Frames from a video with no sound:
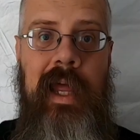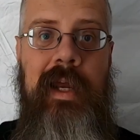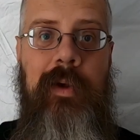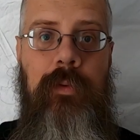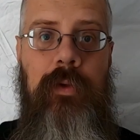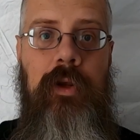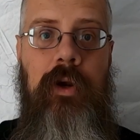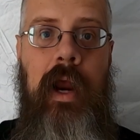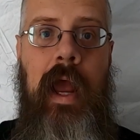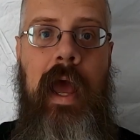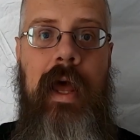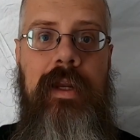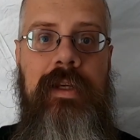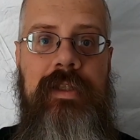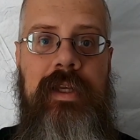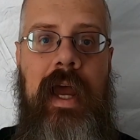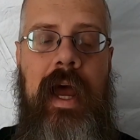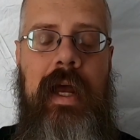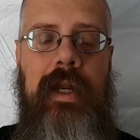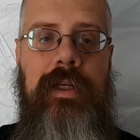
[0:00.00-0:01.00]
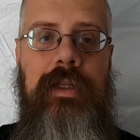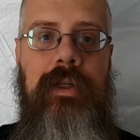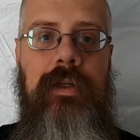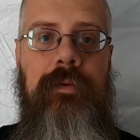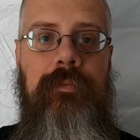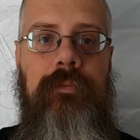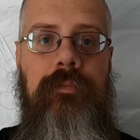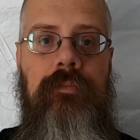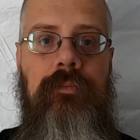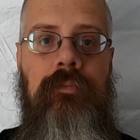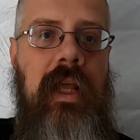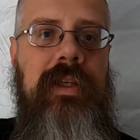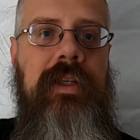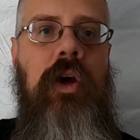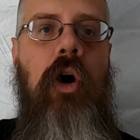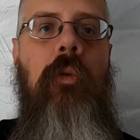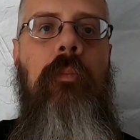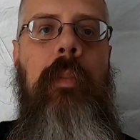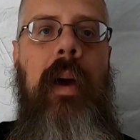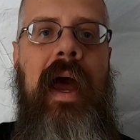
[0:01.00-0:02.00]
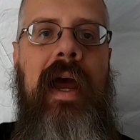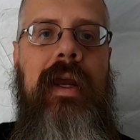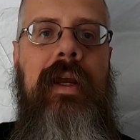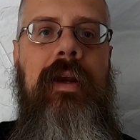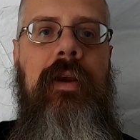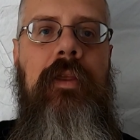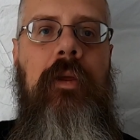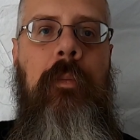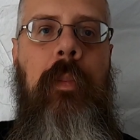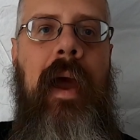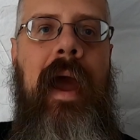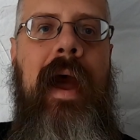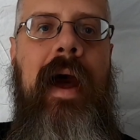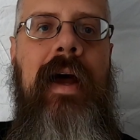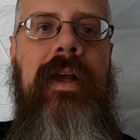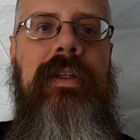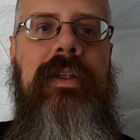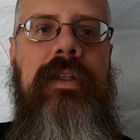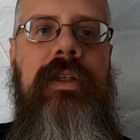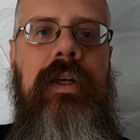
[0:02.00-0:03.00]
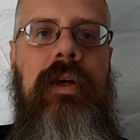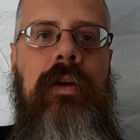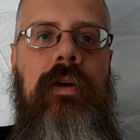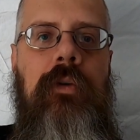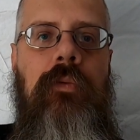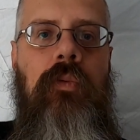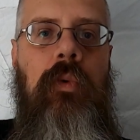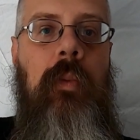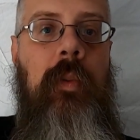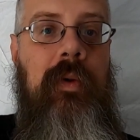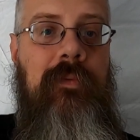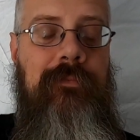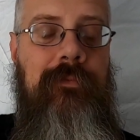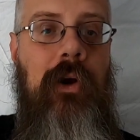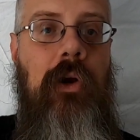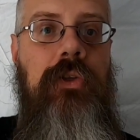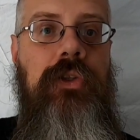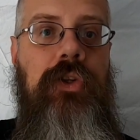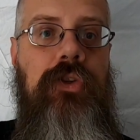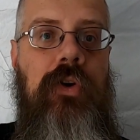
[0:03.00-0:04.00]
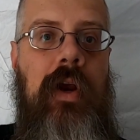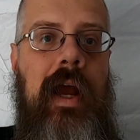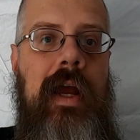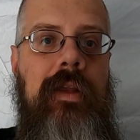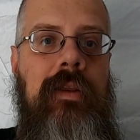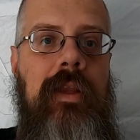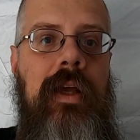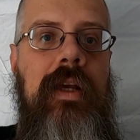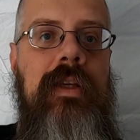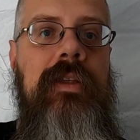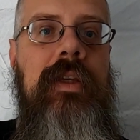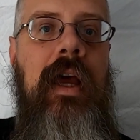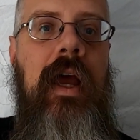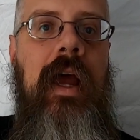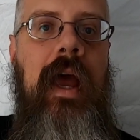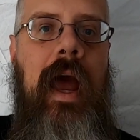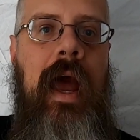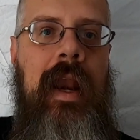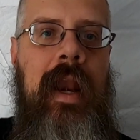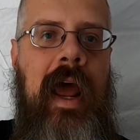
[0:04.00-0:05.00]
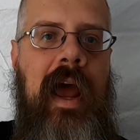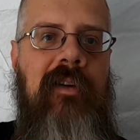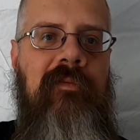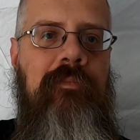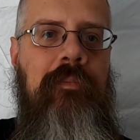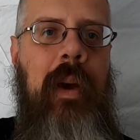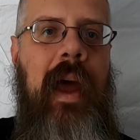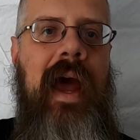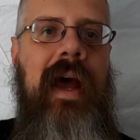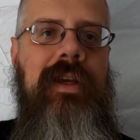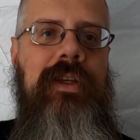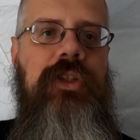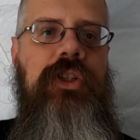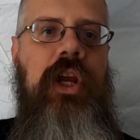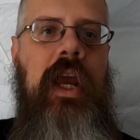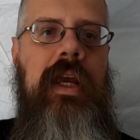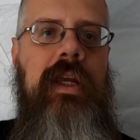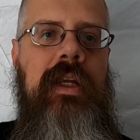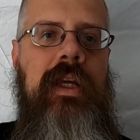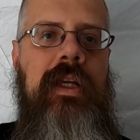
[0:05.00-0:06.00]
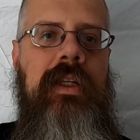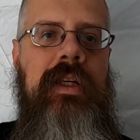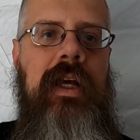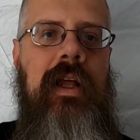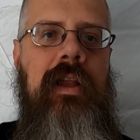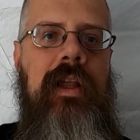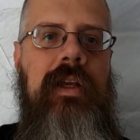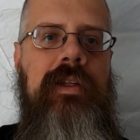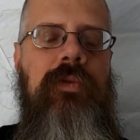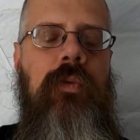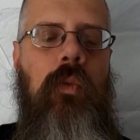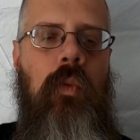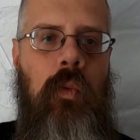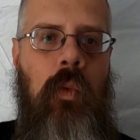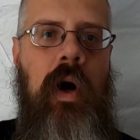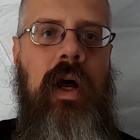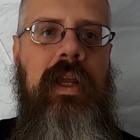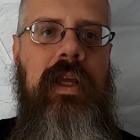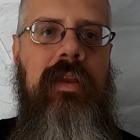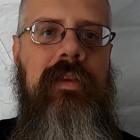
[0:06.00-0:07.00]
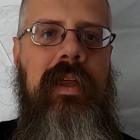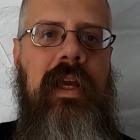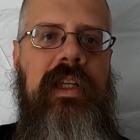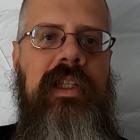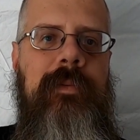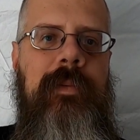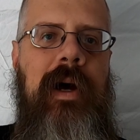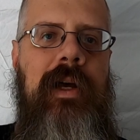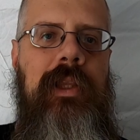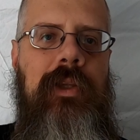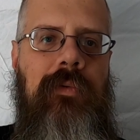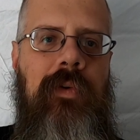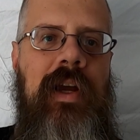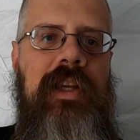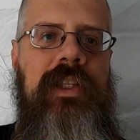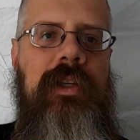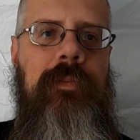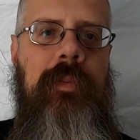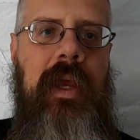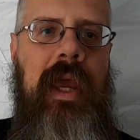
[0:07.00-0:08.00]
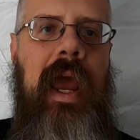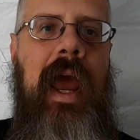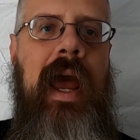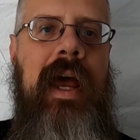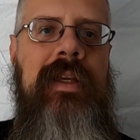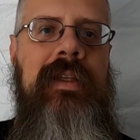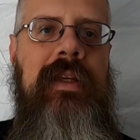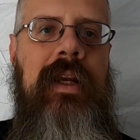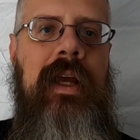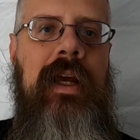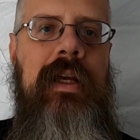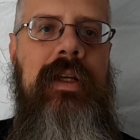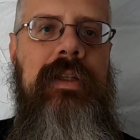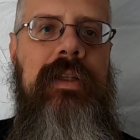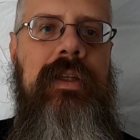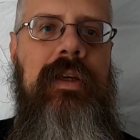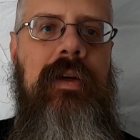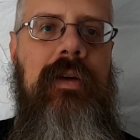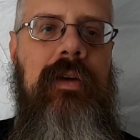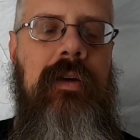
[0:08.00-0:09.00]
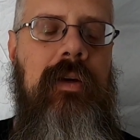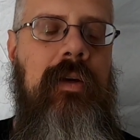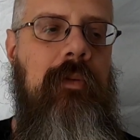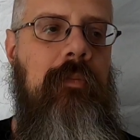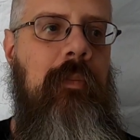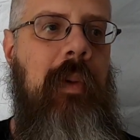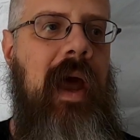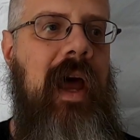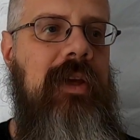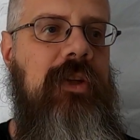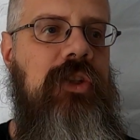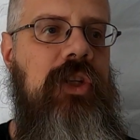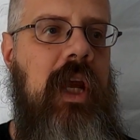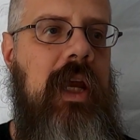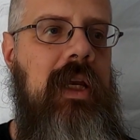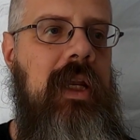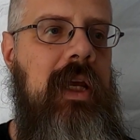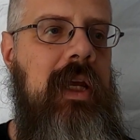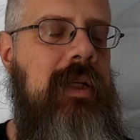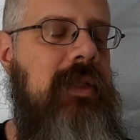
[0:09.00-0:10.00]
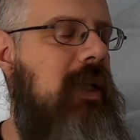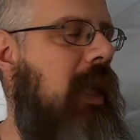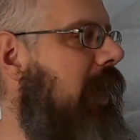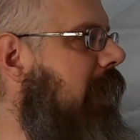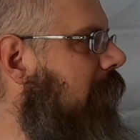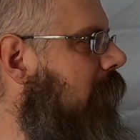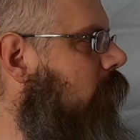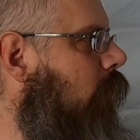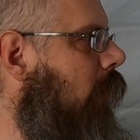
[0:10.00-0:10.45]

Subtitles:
like where their head is at. Let's go back into the past, where we first tried this, and have Past JD tell us what he thinks about the recipe as it is. Past JD, take it